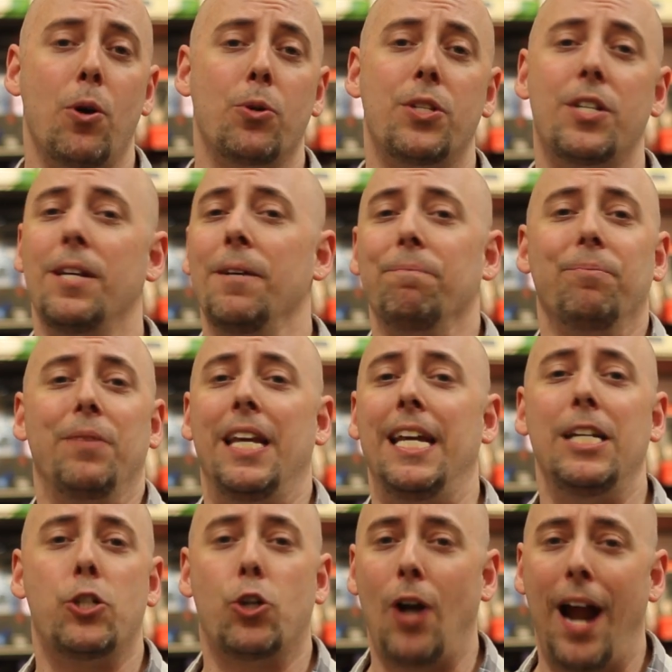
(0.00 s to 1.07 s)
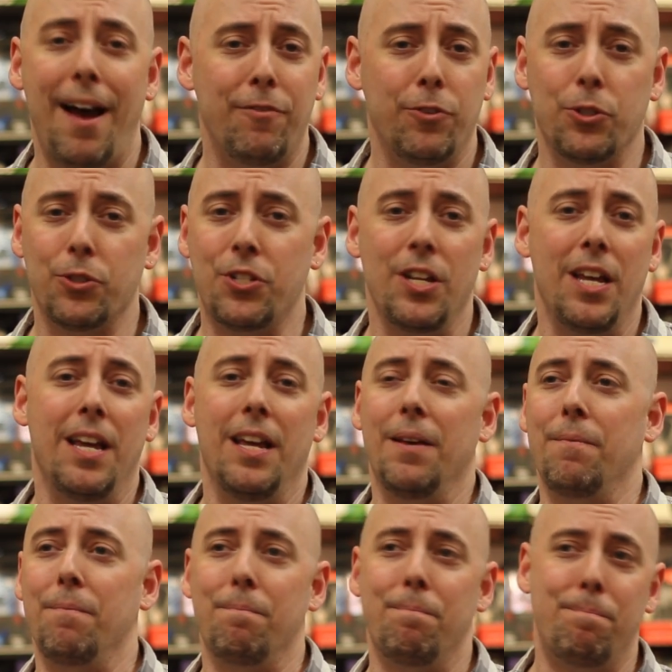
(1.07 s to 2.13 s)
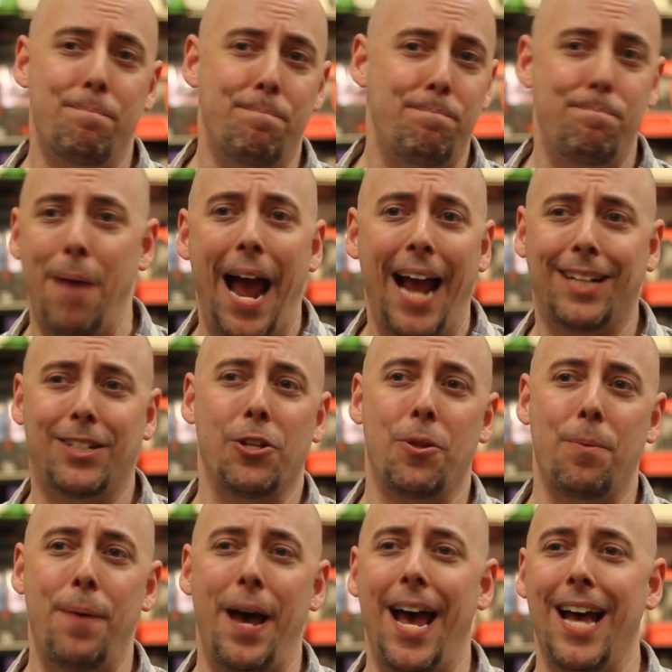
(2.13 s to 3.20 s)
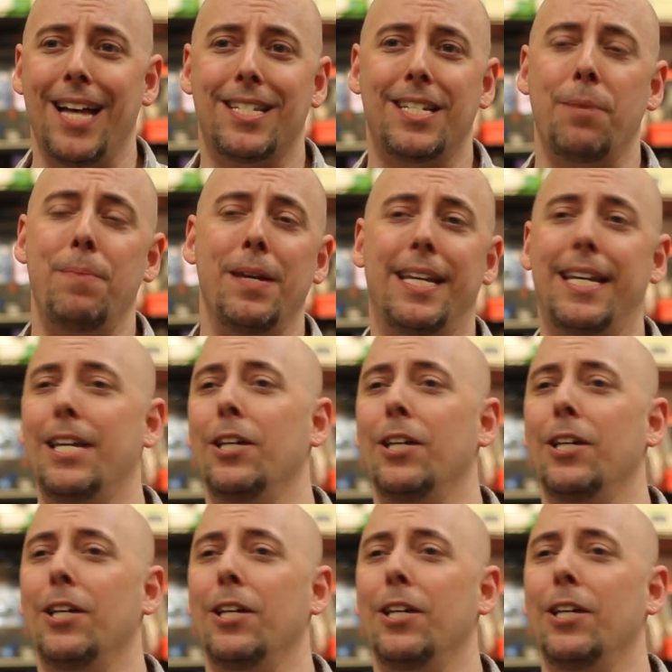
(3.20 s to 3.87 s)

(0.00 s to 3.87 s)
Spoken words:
letting me borrow a tri-wing screwdriver that allows me to open the case and check it